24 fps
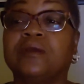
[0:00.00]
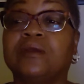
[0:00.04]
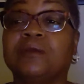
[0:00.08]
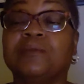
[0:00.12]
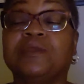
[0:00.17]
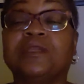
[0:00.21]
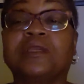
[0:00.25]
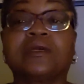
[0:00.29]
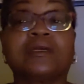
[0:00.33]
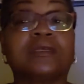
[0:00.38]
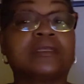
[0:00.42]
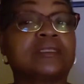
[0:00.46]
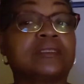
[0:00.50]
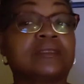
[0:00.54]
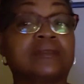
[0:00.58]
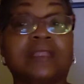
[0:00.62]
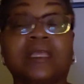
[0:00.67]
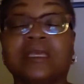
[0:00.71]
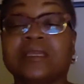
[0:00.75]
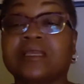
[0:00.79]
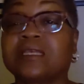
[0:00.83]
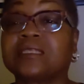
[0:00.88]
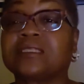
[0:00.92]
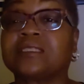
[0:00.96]
Because,
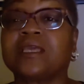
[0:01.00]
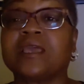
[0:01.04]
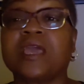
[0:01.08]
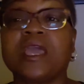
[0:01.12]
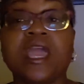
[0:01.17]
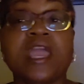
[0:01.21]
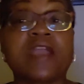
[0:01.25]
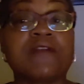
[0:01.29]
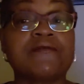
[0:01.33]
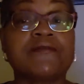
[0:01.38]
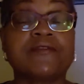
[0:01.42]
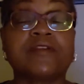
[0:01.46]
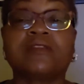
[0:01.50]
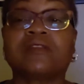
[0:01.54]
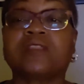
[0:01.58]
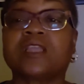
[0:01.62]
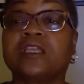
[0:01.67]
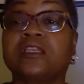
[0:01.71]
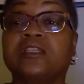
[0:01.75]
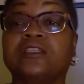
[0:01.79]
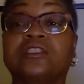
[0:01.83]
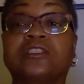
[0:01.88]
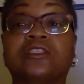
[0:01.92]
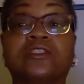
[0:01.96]
like I said,
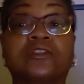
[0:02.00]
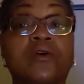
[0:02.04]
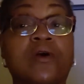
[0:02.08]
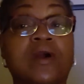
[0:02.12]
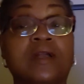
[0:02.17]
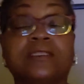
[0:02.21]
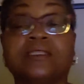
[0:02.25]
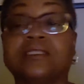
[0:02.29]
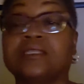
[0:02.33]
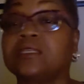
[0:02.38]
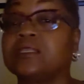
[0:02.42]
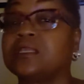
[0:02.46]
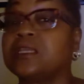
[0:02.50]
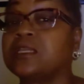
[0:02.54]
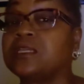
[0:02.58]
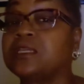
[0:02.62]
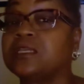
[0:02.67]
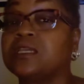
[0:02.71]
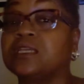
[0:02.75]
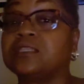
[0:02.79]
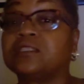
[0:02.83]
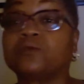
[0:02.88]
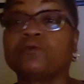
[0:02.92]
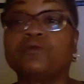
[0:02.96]
everything starts and
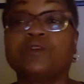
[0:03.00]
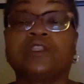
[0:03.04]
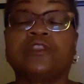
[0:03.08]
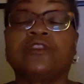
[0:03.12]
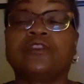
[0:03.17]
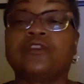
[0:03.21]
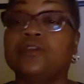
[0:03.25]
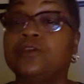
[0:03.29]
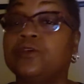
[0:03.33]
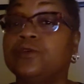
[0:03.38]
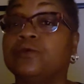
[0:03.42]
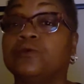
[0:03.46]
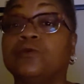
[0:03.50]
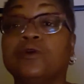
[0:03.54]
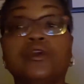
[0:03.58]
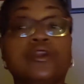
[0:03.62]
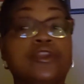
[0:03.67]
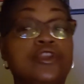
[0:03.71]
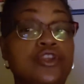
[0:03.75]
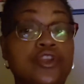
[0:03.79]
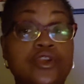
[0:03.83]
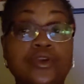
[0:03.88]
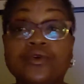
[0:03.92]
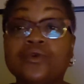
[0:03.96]
ends with you.
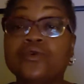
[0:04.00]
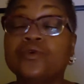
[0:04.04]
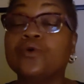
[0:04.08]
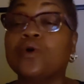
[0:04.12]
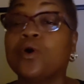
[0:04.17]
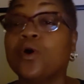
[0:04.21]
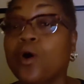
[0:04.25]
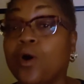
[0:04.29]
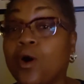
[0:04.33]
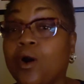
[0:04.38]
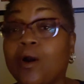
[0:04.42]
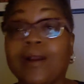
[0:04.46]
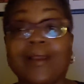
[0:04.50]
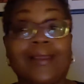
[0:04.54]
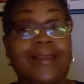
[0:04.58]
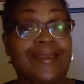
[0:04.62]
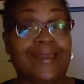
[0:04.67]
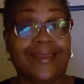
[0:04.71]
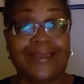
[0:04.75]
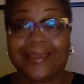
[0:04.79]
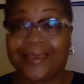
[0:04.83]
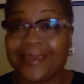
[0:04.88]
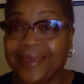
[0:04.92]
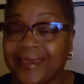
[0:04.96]
You are
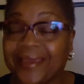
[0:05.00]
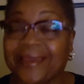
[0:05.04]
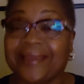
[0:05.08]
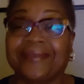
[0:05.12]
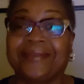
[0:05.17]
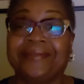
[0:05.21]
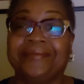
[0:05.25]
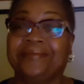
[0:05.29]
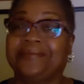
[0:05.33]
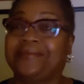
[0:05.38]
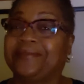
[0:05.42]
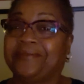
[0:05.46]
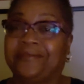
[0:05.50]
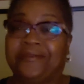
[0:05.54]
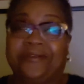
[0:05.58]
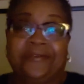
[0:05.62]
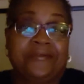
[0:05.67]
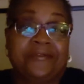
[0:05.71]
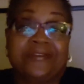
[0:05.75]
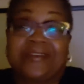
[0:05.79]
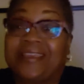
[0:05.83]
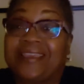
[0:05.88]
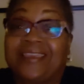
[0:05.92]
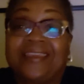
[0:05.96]
it. You
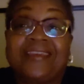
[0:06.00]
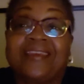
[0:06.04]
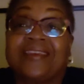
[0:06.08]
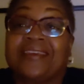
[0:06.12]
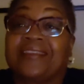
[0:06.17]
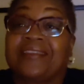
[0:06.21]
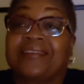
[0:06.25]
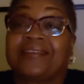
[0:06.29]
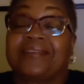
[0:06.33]
are it.